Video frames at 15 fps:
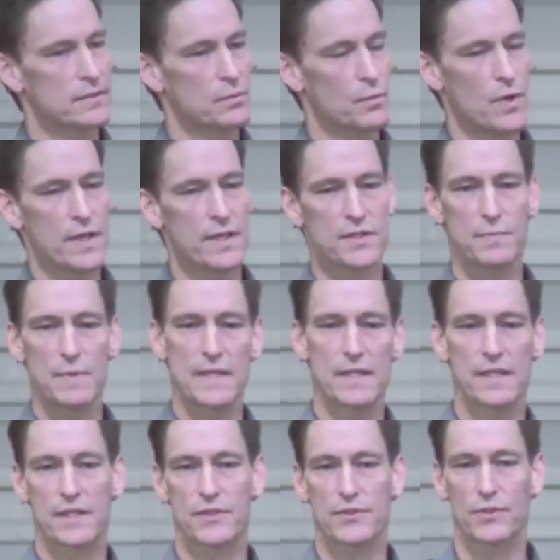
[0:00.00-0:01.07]
One is being
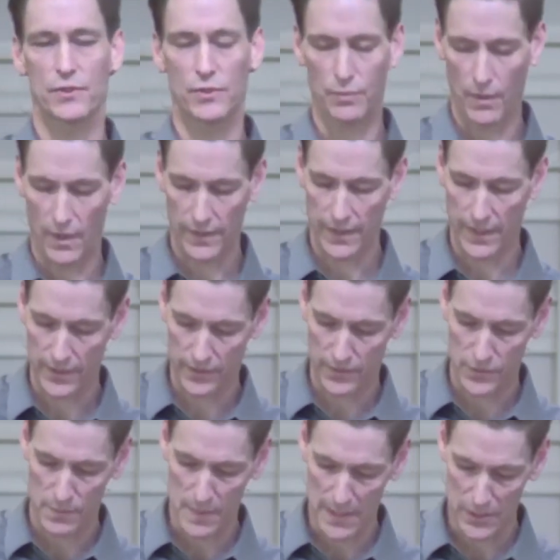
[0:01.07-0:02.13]
consoled while the other
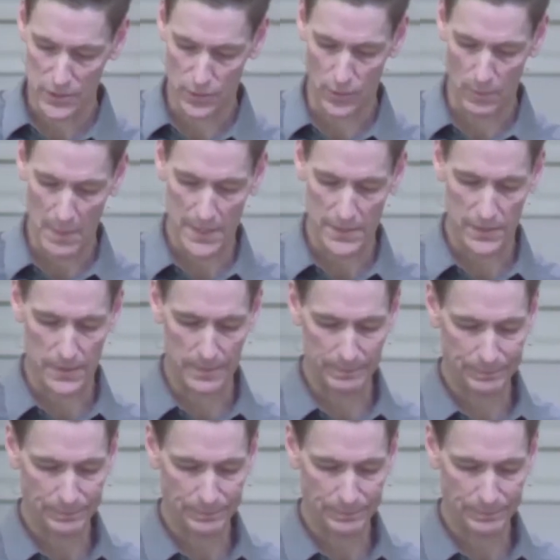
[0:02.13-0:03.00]
is being tormented.